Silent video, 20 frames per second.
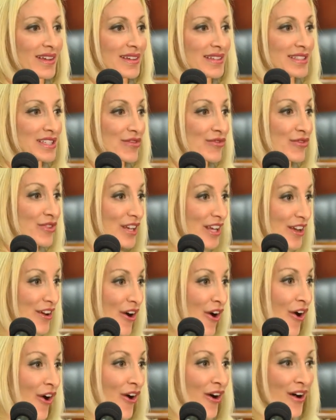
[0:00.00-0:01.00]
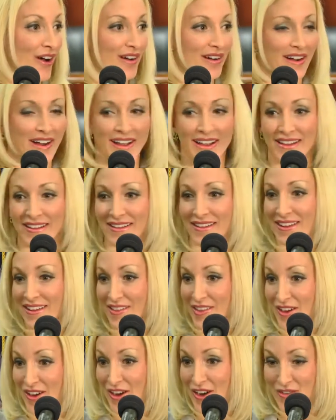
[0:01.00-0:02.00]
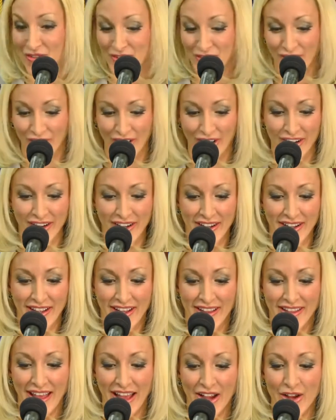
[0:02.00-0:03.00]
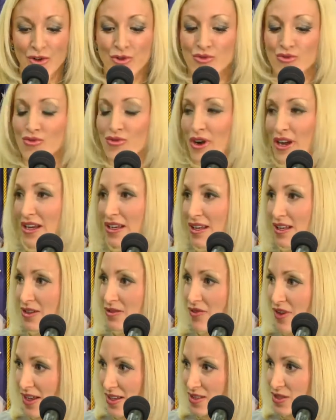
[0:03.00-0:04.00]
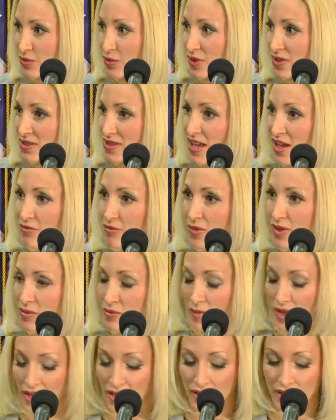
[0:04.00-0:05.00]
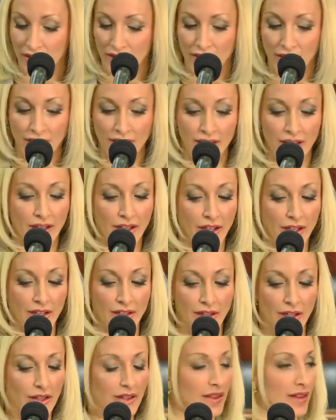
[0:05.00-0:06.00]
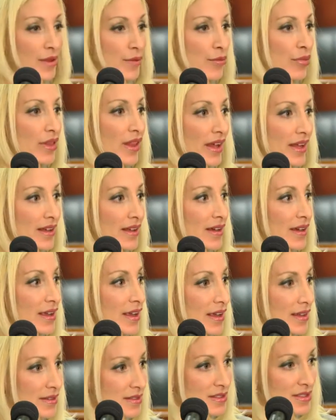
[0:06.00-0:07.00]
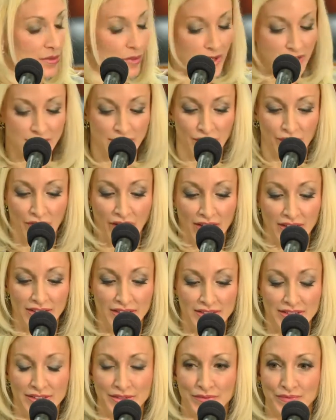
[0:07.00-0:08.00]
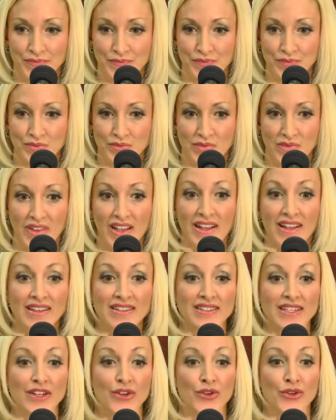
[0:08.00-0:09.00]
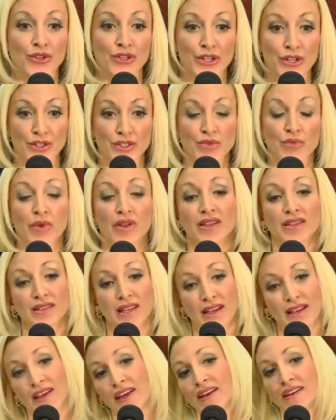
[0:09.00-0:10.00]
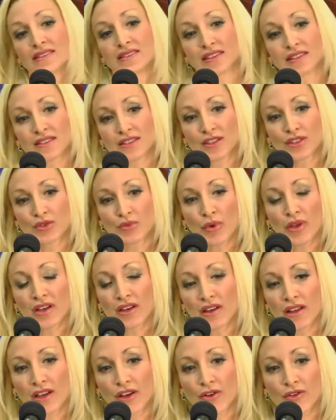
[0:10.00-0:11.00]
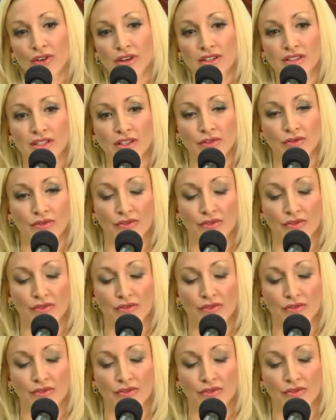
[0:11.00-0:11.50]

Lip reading: Tiffany Carr and the governor, that great advancements have been made in the plight against domestic violence. Like I said earlier, it's been a decade since there's been an increase in